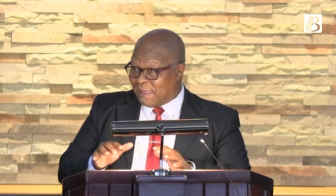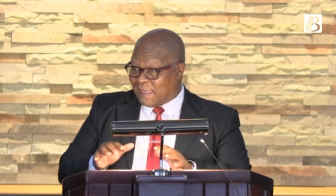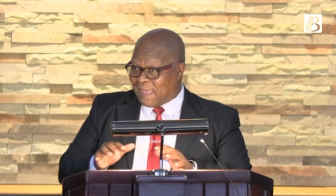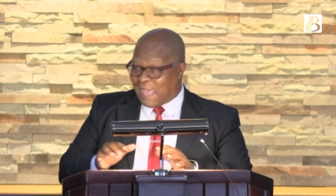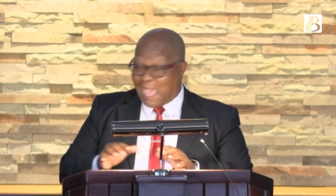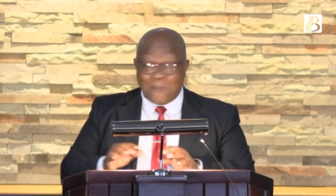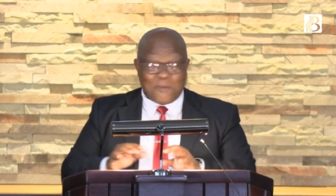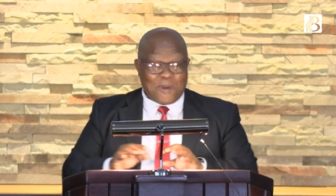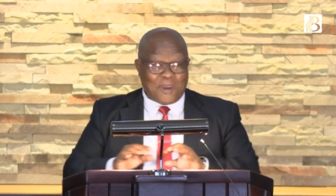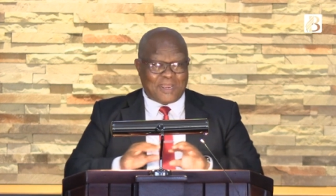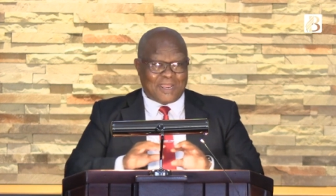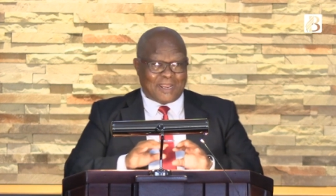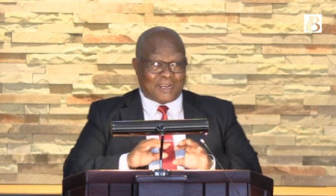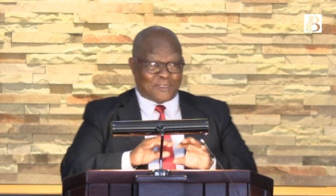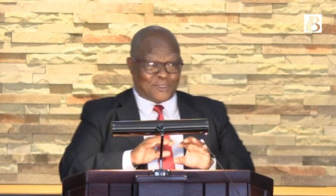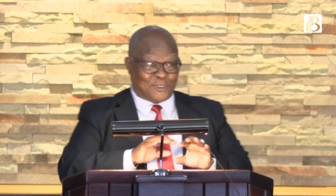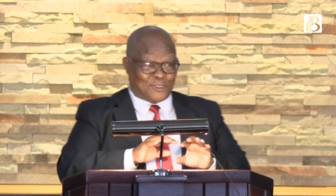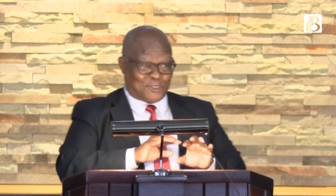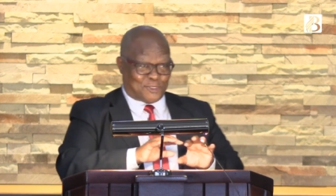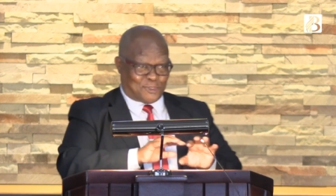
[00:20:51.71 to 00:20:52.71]
I'm going to
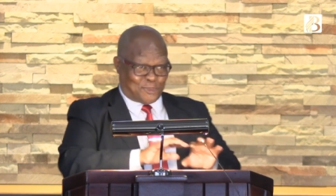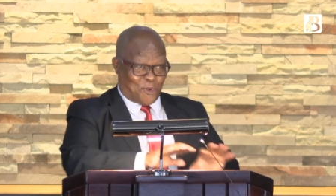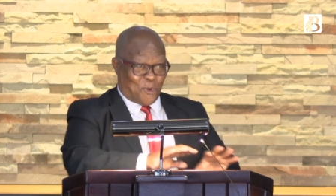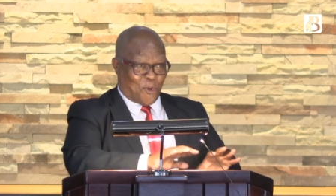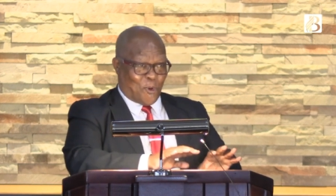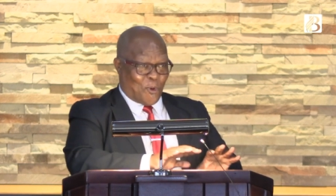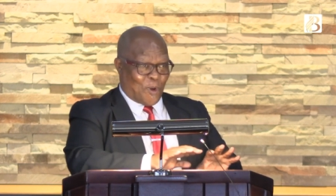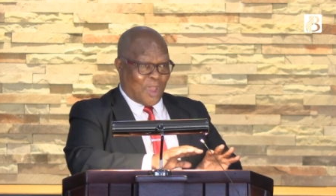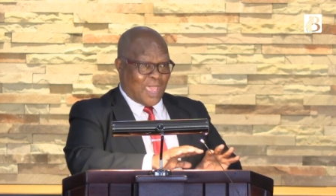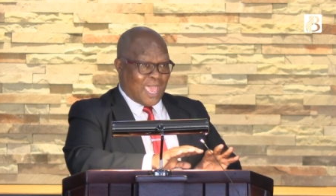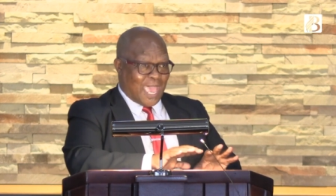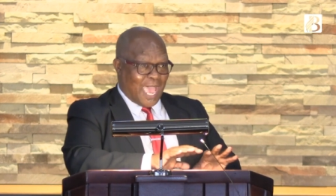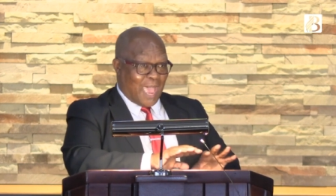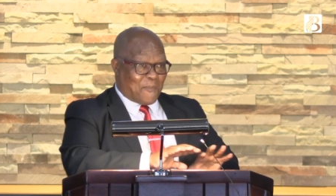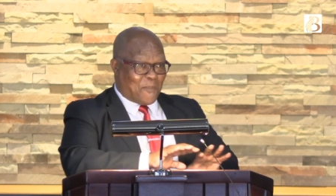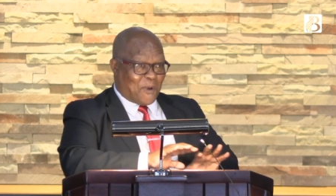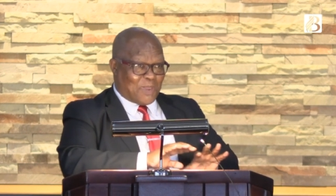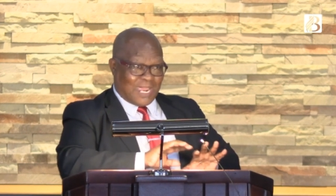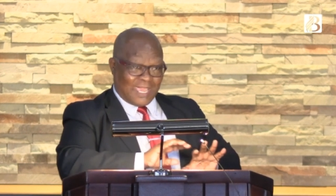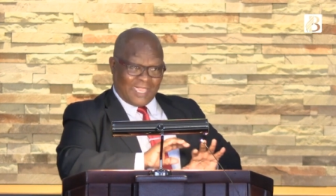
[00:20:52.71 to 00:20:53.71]
restore, I'm
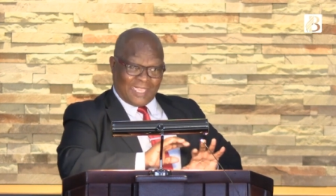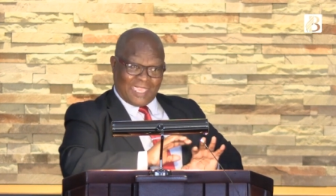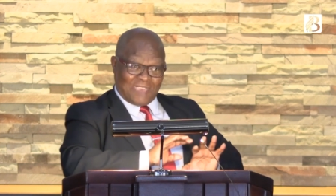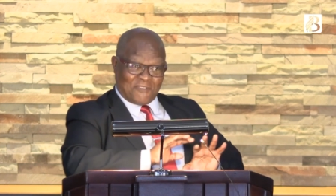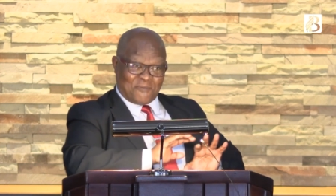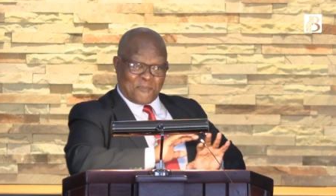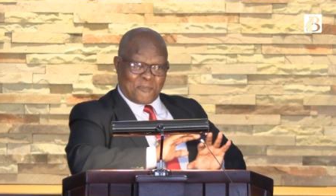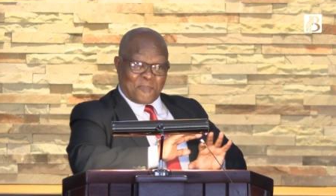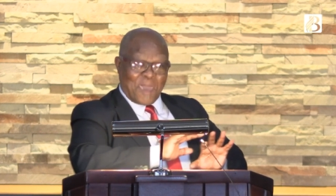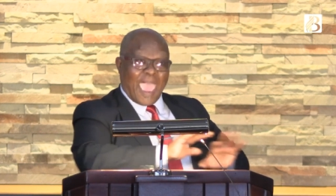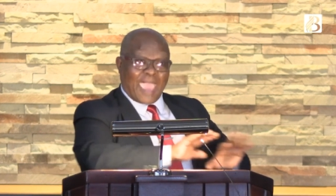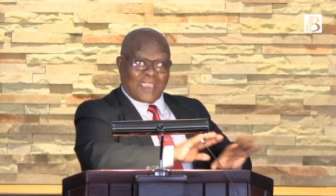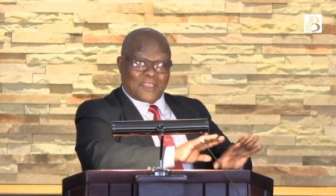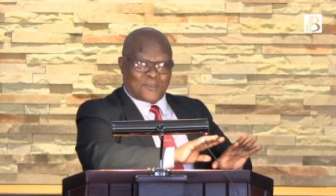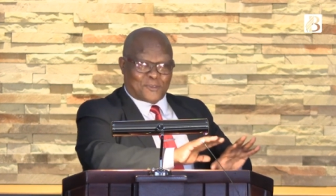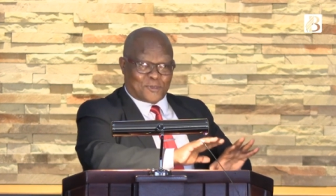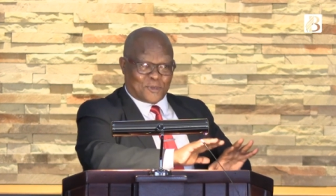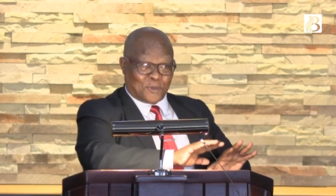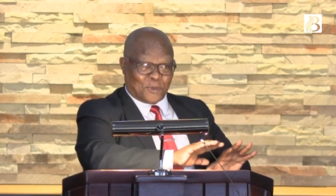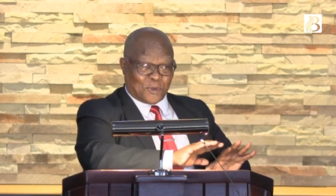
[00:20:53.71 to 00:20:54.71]
going to give back
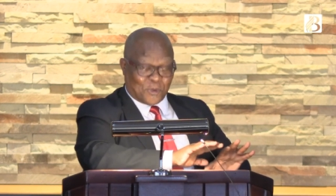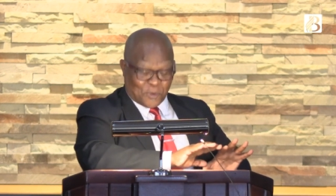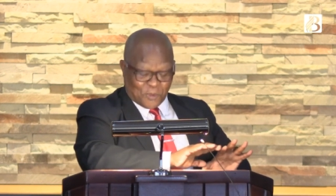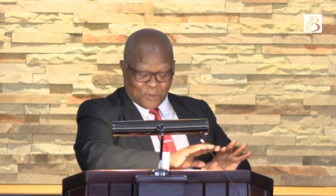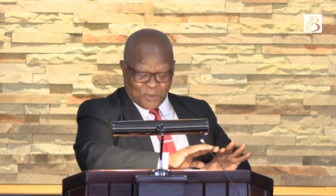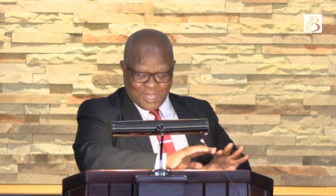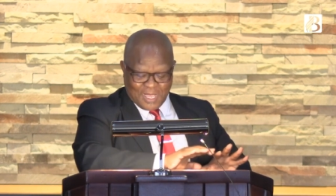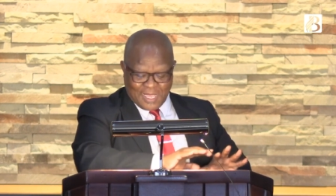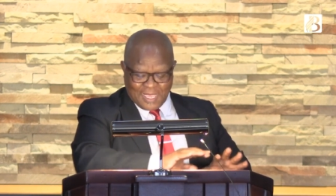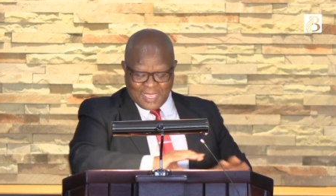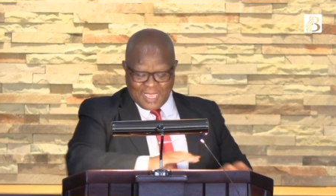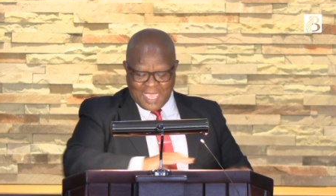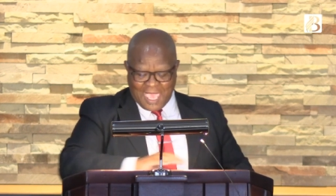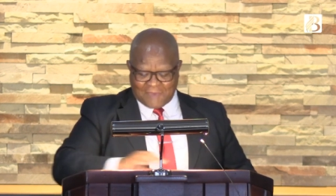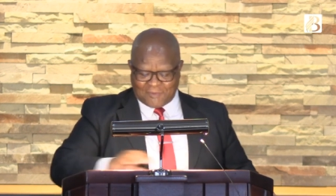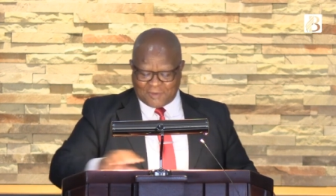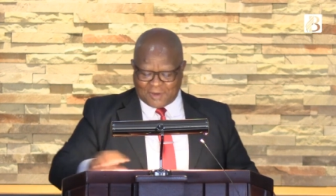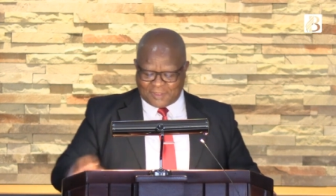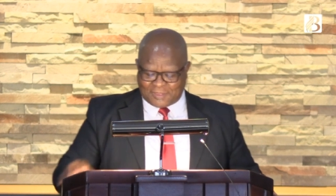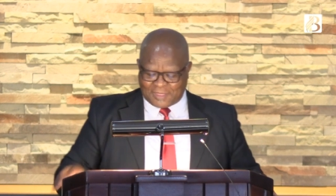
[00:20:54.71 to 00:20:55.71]
to you
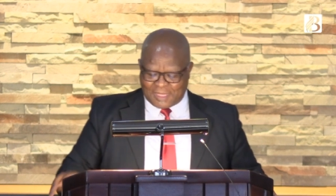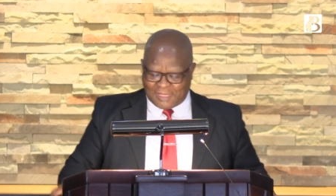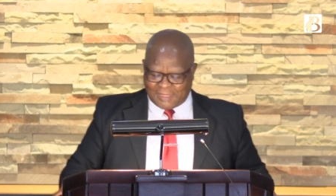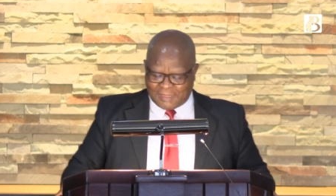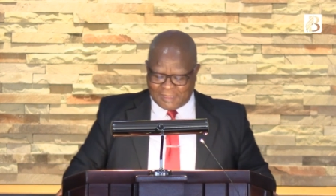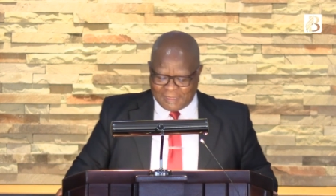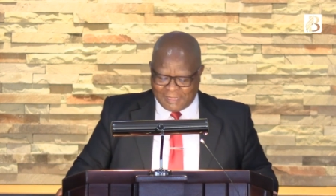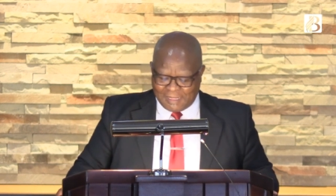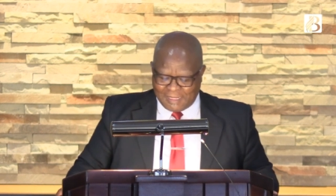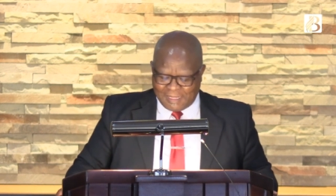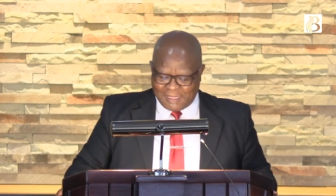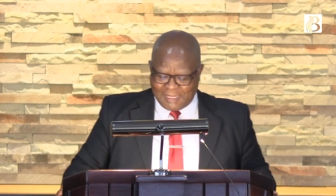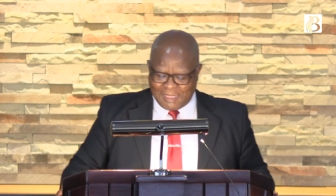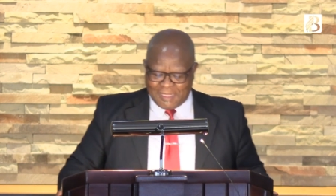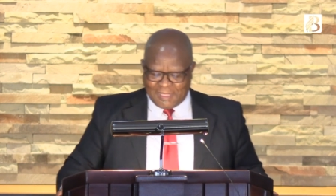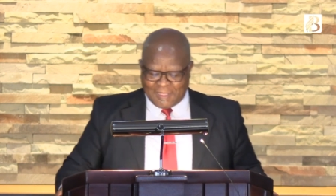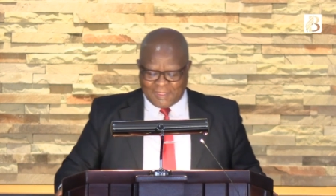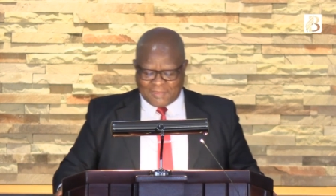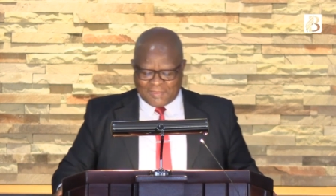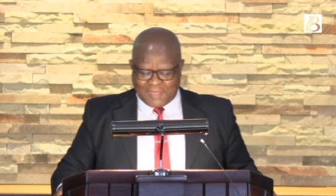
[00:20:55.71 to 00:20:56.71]
everything
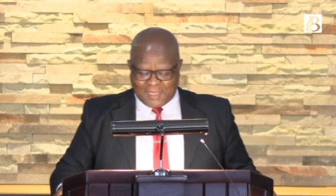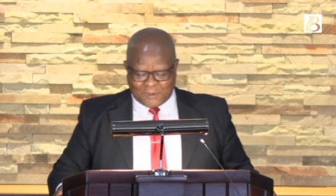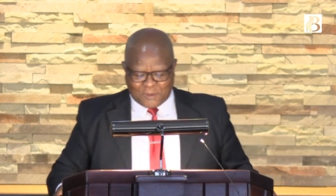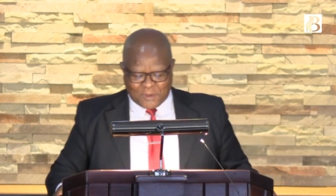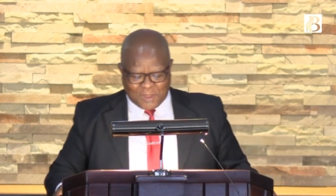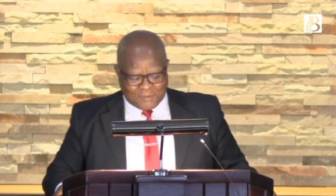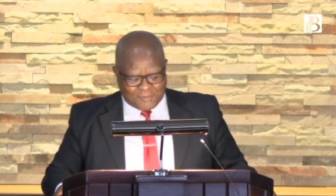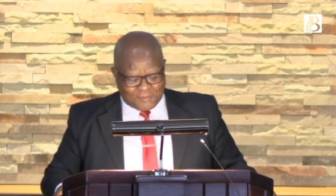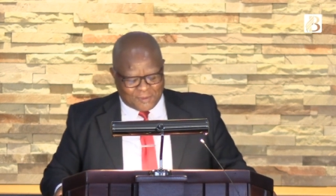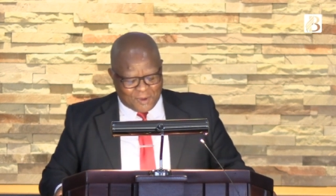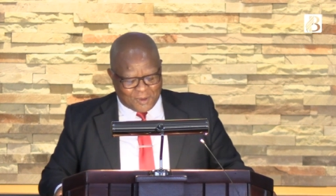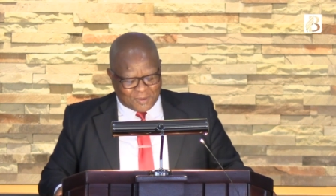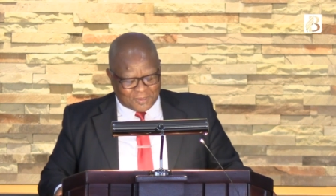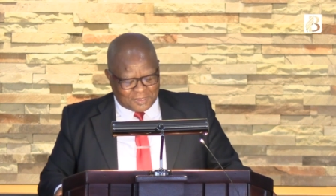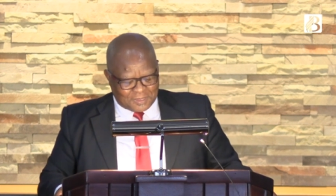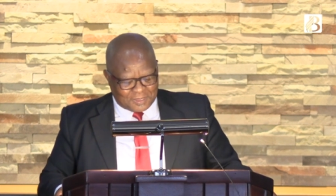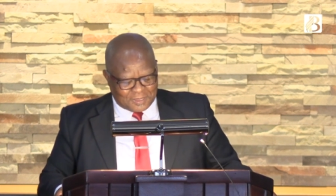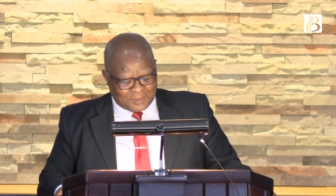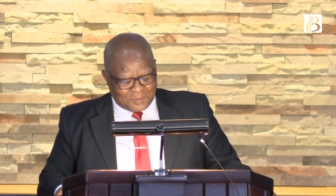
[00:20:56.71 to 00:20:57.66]
that you have lost.